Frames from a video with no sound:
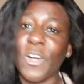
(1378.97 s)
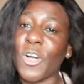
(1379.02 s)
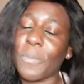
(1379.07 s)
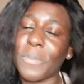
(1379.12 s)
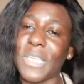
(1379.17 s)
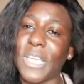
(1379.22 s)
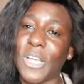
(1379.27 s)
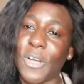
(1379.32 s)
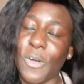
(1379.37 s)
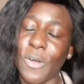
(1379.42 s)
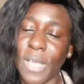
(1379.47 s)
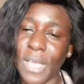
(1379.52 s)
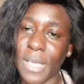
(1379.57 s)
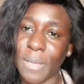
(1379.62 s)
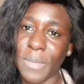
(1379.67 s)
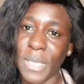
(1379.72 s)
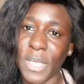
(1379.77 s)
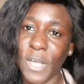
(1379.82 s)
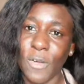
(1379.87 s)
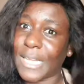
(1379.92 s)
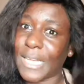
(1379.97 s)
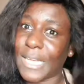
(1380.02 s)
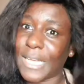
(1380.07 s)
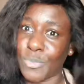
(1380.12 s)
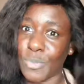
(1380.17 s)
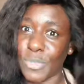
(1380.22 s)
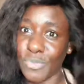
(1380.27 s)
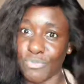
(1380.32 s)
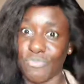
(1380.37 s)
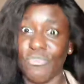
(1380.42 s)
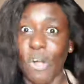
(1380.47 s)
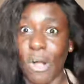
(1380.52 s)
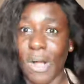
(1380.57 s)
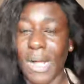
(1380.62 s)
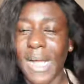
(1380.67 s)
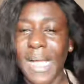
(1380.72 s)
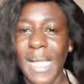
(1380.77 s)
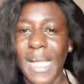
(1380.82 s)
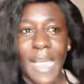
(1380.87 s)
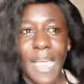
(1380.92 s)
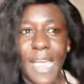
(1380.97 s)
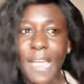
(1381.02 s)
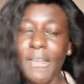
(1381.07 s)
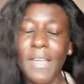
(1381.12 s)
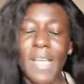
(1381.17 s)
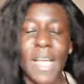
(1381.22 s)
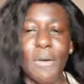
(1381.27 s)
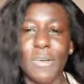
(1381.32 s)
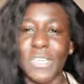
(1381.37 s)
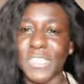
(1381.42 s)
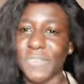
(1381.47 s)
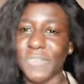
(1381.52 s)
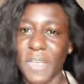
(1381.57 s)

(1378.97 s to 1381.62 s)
coming in contact with rock.